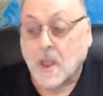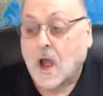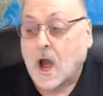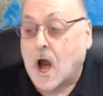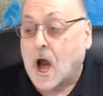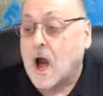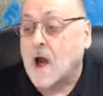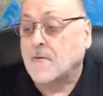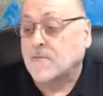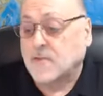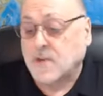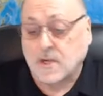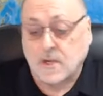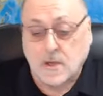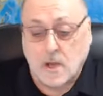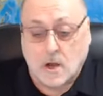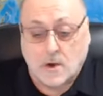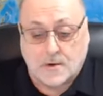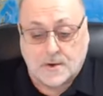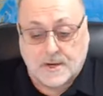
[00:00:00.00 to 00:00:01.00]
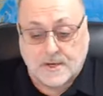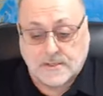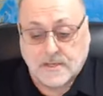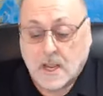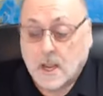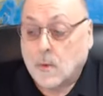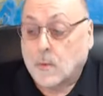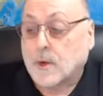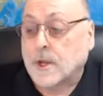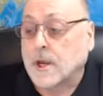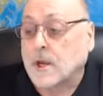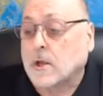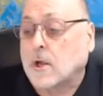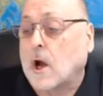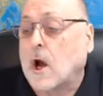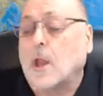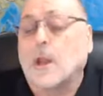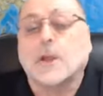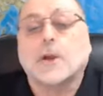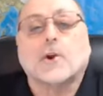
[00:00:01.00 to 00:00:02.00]
often known as we're going to
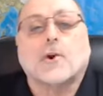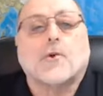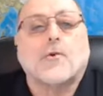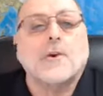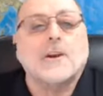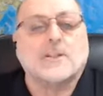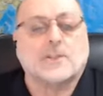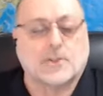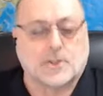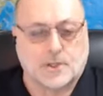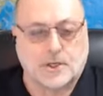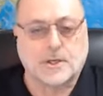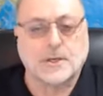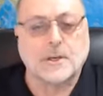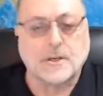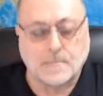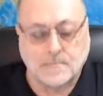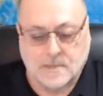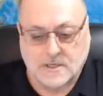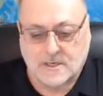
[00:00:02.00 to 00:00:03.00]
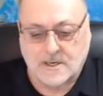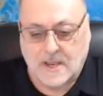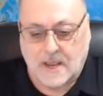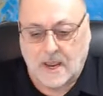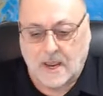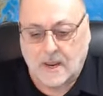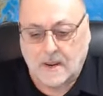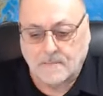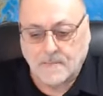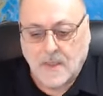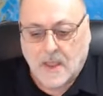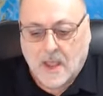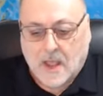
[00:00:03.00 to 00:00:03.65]
call it Christendom today,